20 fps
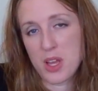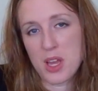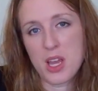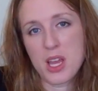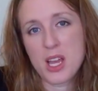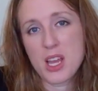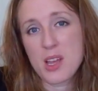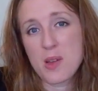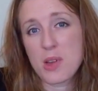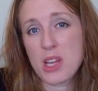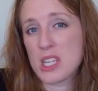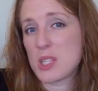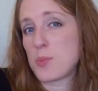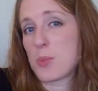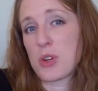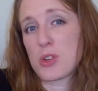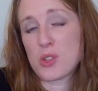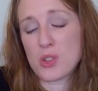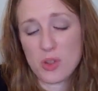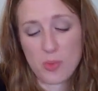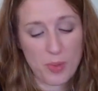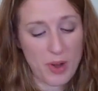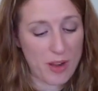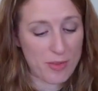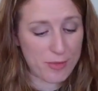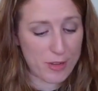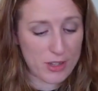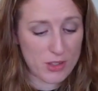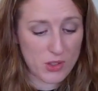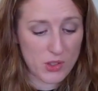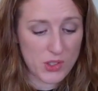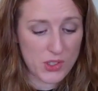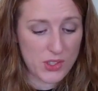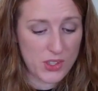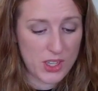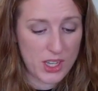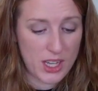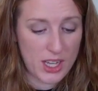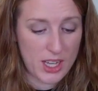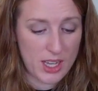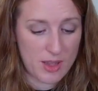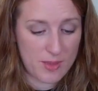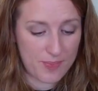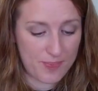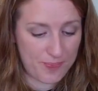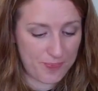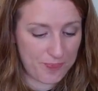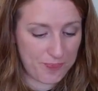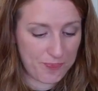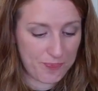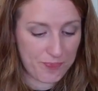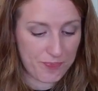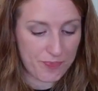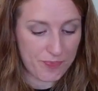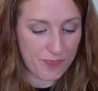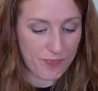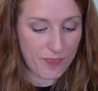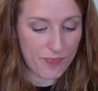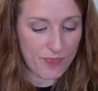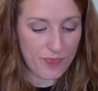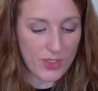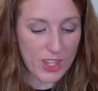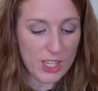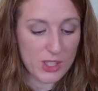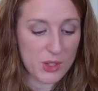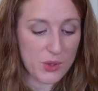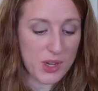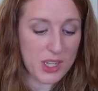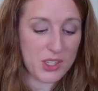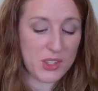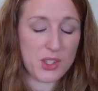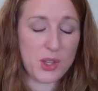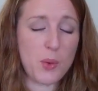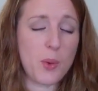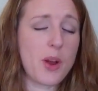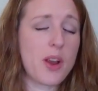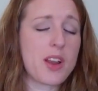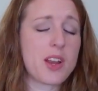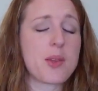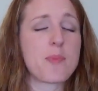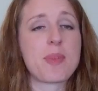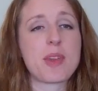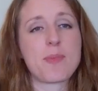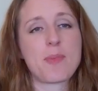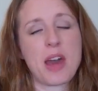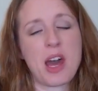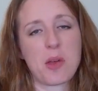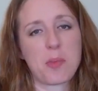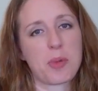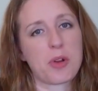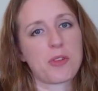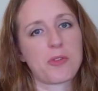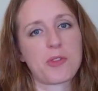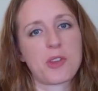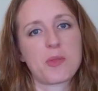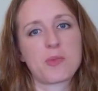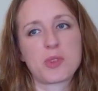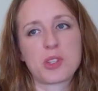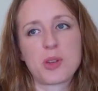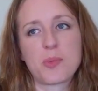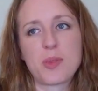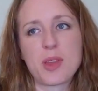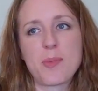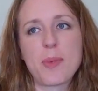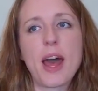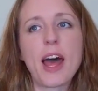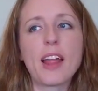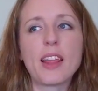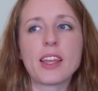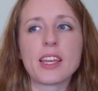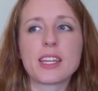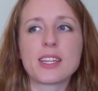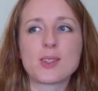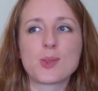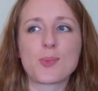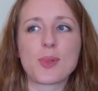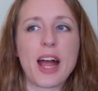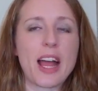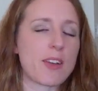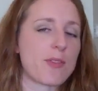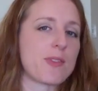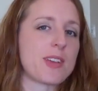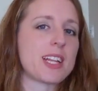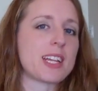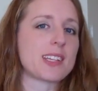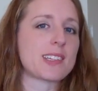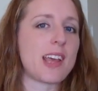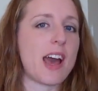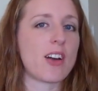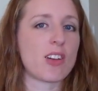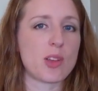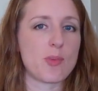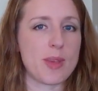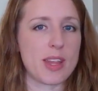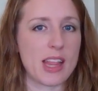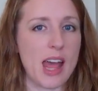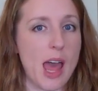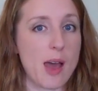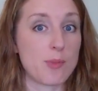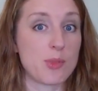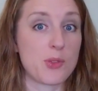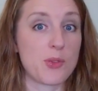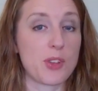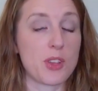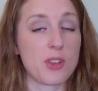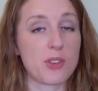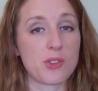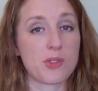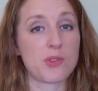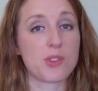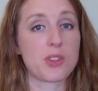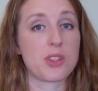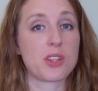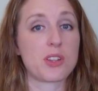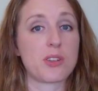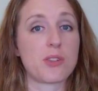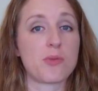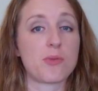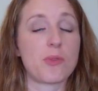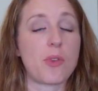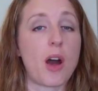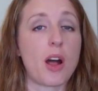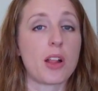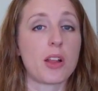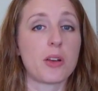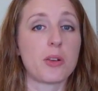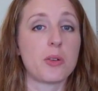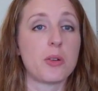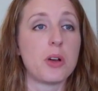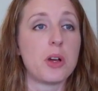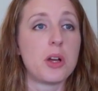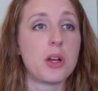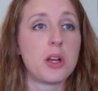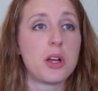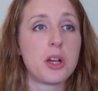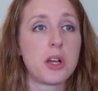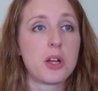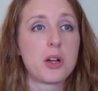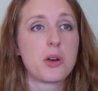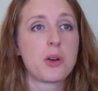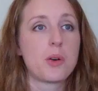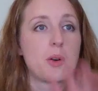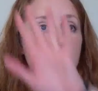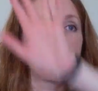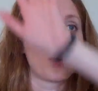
So it's personal preference. Do I still wear any B-Pal perfume? So B-Pal is Black Phoenix Alchemy Labs, for those of you that don't follow.